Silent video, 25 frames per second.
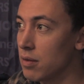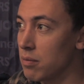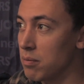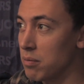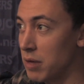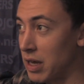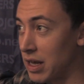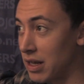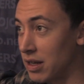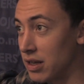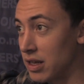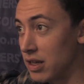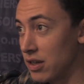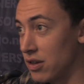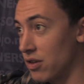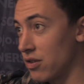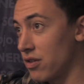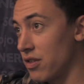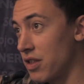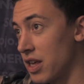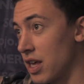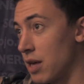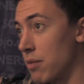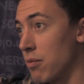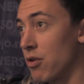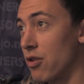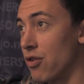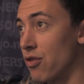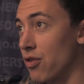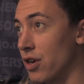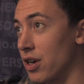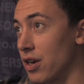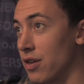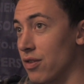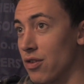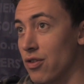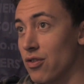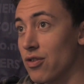mainly just the
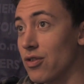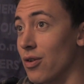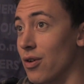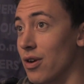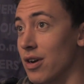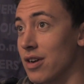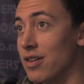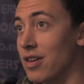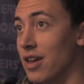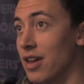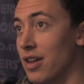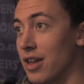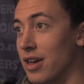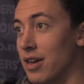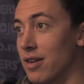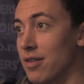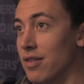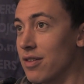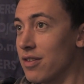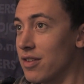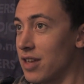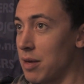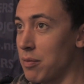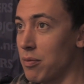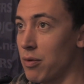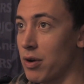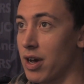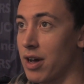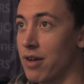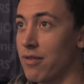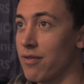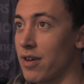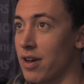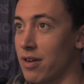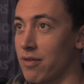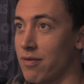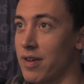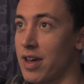imagery and the storytelling, the same way I
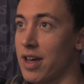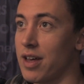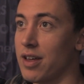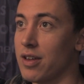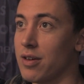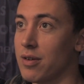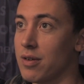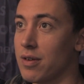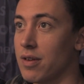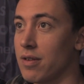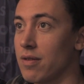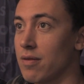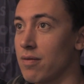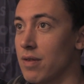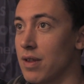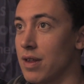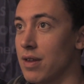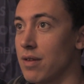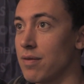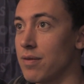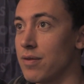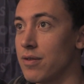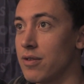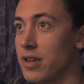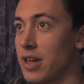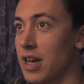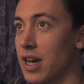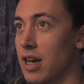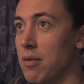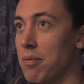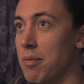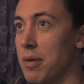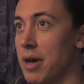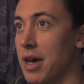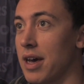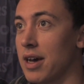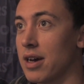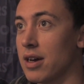find value in
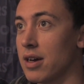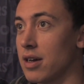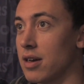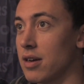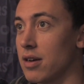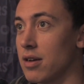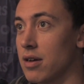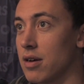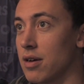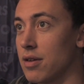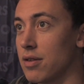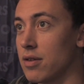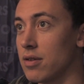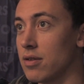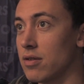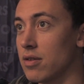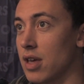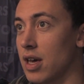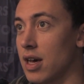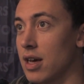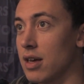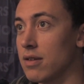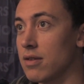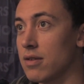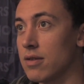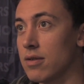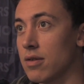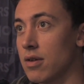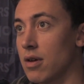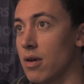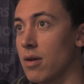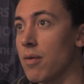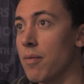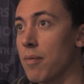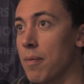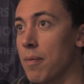Steinbeck and all those guys. So.